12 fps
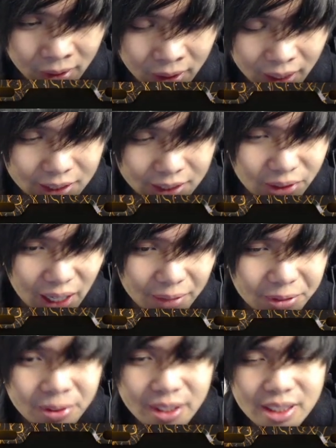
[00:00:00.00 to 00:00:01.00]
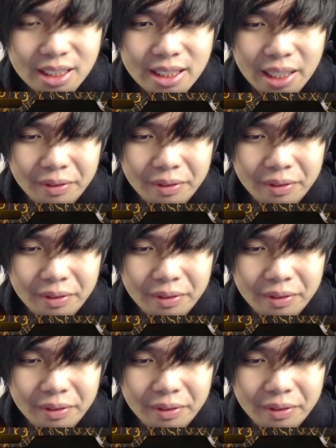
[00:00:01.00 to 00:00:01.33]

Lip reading: And so after rook c7 is